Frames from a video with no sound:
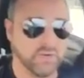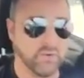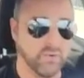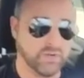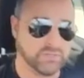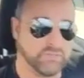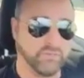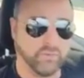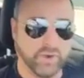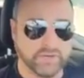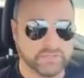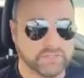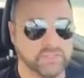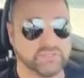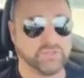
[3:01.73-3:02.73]
Whereas if you
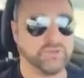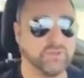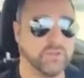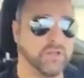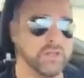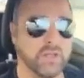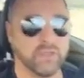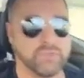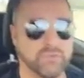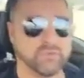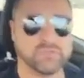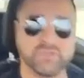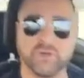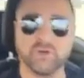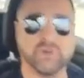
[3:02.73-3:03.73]
write a teaser, then they'll click
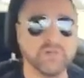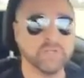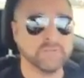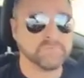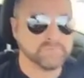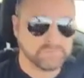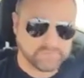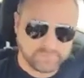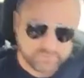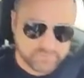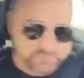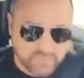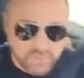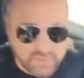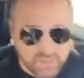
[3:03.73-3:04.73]
through. So
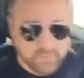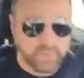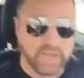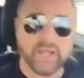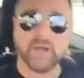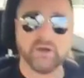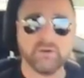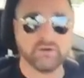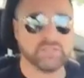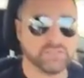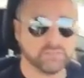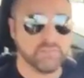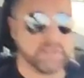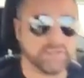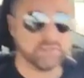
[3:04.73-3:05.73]
a bio
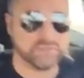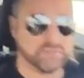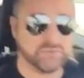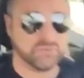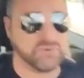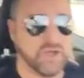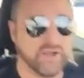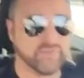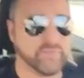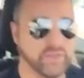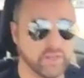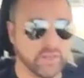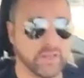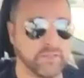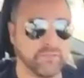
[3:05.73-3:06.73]
is meant to have
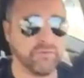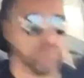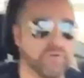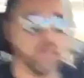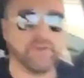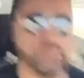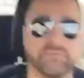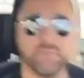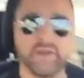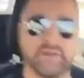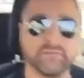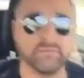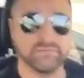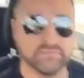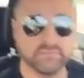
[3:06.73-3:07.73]
me click through and
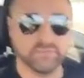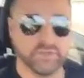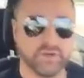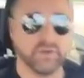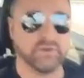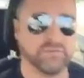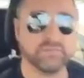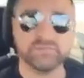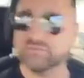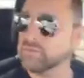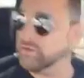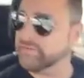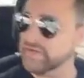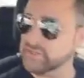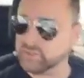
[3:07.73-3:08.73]

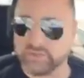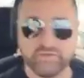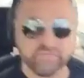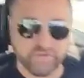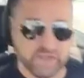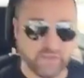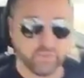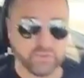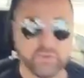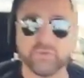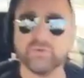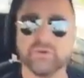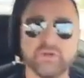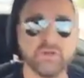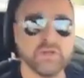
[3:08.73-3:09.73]
eventually follow
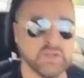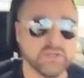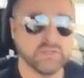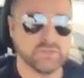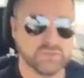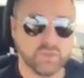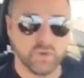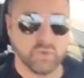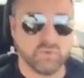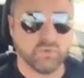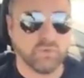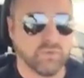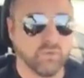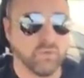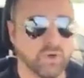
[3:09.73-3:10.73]
you. So
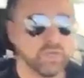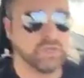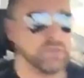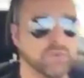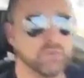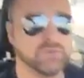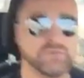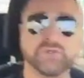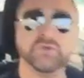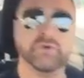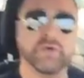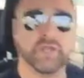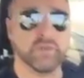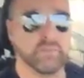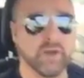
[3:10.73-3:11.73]
what do you
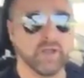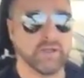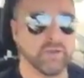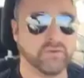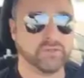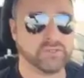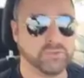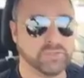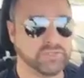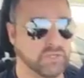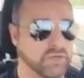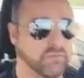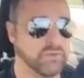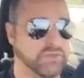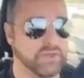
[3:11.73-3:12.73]
do in a bio? Should we
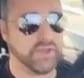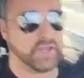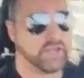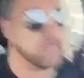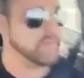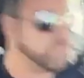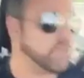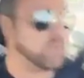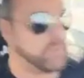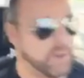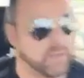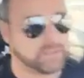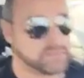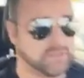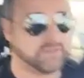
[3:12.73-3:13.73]
start with the negative or the
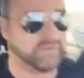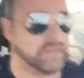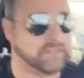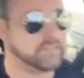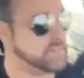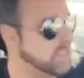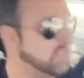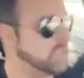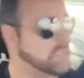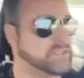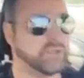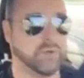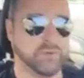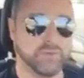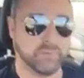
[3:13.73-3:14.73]
positive? I'd say
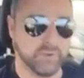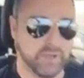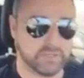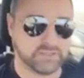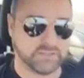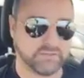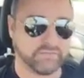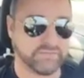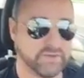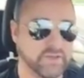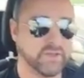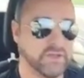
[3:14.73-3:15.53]
let's start with the positive.